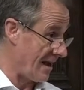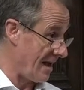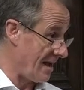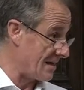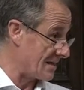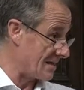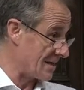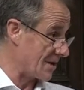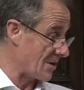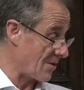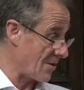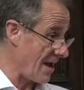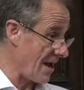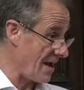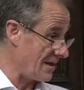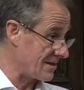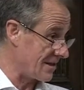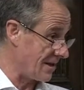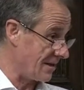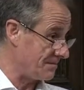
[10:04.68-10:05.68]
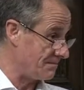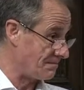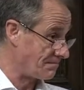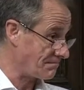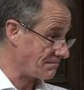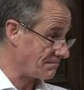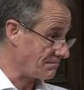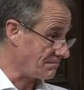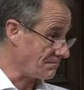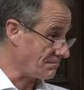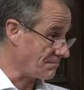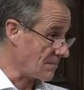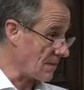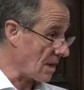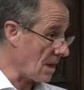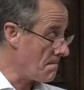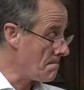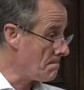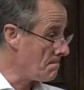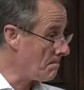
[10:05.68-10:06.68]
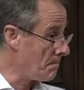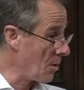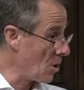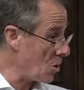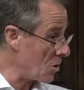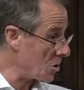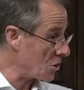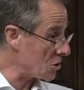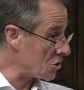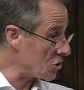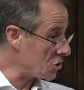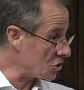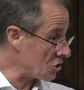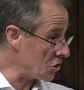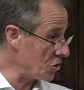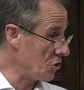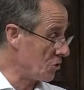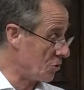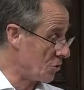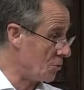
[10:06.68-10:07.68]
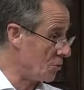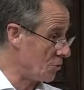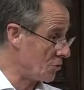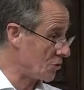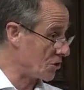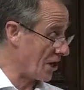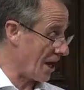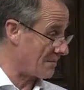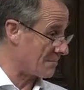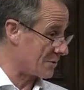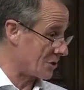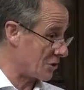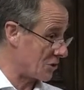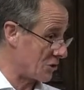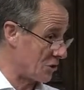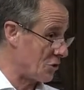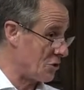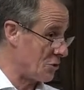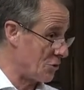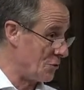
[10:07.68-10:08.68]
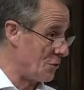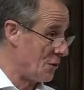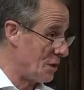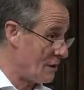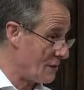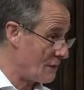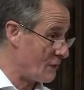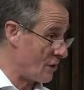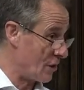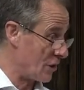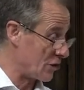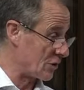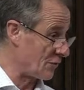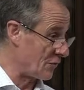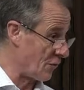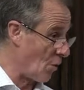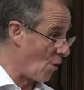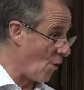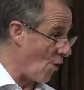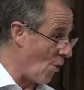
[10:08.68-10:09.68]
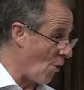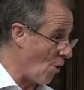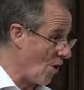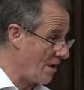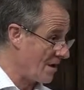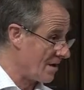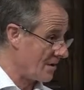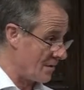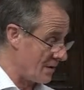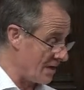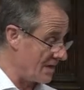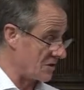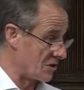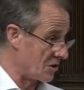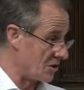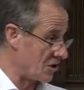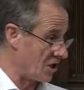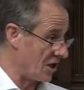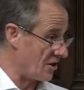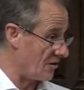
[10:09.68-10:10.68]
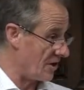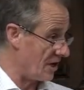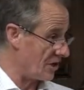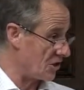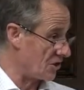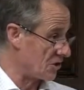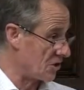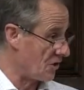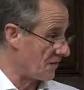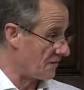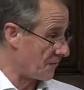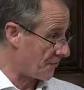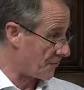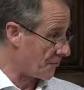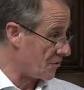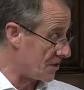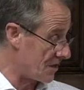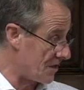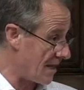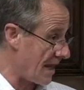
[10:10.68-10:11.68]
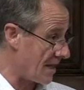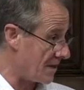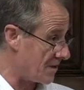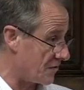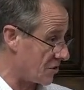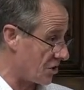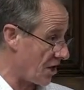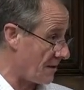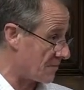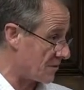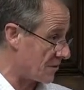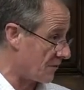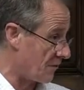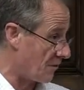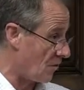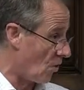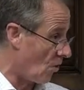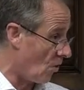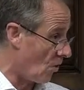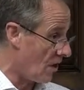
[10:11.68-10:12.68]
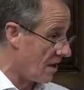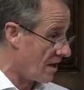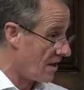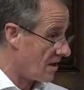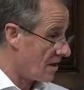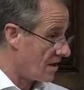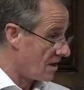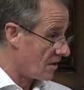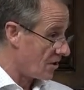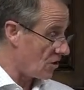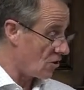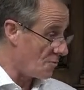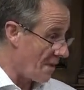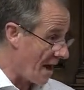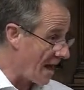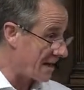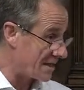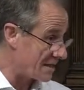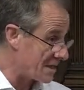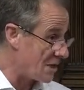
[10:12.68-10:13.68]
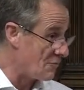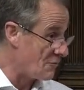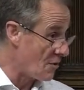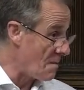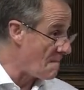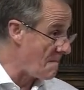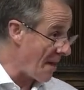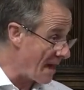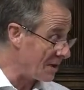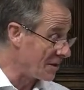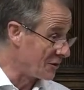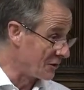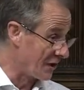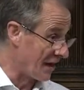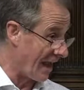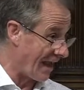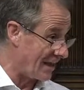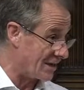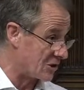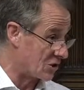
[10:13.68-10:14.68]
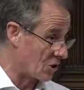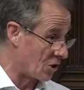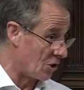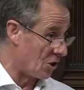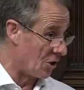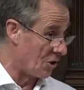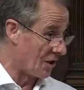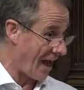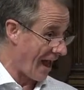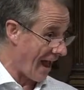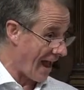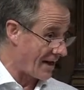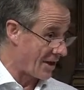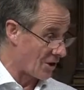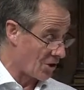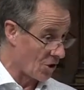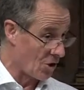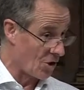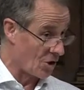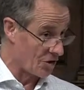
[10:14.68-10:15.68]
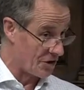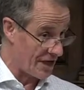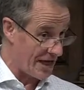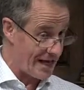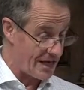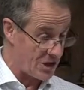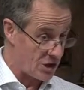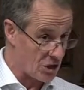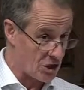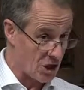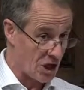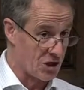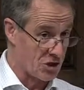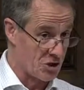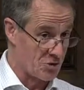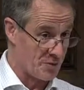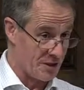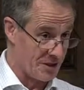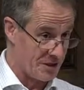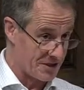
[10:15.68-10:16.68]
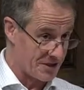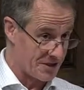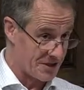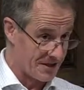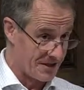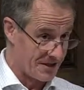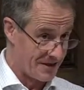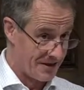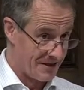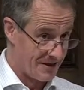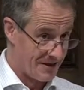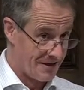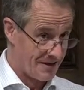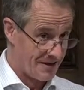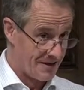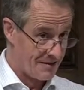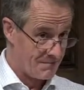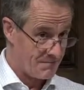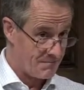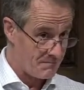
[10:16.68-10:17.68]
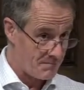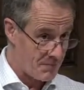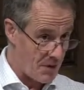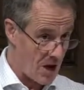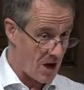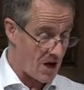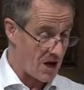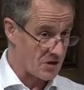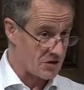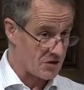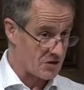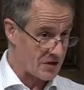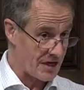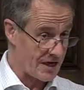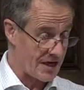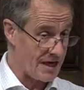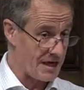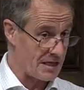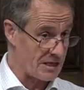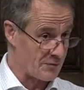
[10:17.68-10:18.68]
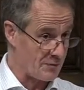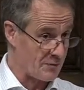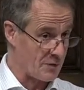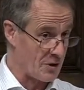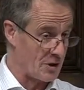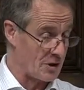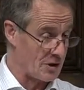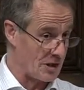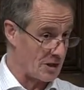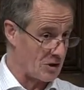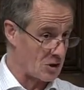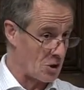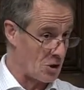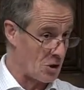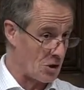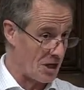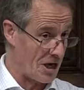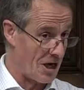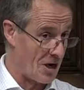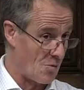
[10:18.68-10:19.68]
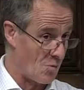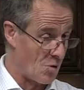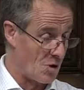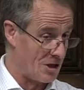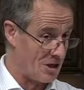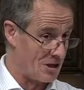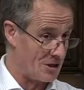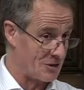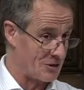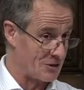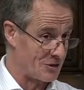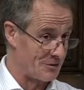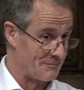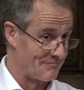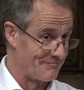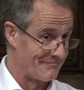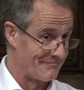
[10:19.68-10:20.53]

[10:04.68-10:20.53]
He is the creator. Block two, chapter two, verse four, these are the generations of, through to the end of chapter four, humanity rebelled against God, and God, in judgment, passed his verdict on our world.